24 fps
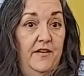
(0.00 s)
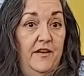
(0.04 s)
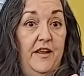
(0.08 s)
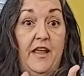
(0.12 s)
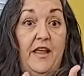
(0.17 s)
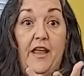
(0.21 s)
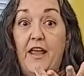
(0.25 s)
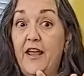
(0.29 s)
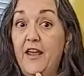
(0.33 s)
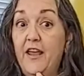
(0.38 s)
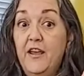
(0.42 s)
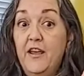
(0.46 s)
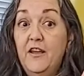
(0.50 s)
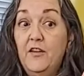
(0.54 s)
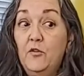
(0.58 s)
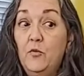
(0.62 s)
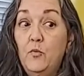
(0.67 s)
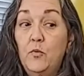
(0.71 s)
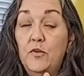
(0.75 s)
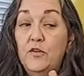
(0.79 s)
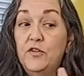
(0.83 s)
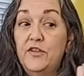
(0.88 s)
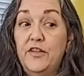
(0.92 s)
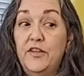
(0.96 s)
and we're
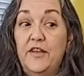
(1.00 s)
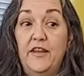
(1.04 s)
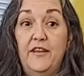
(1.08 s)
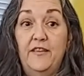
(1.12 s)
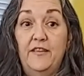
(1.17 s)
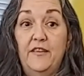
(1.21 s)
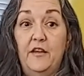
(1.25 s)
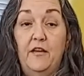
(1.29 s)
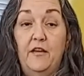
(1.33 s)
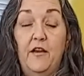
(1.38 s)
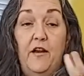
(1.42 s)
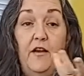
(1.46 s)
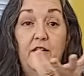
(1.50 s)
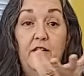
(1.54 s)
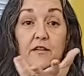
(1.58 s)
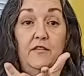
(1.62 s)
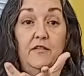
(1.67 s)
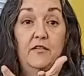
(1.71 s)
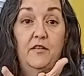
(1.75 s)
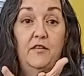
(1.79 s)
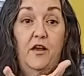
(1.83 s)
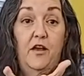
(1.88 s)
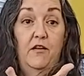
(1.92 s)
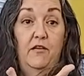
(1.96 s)
saying that God is
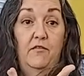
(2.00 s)
love.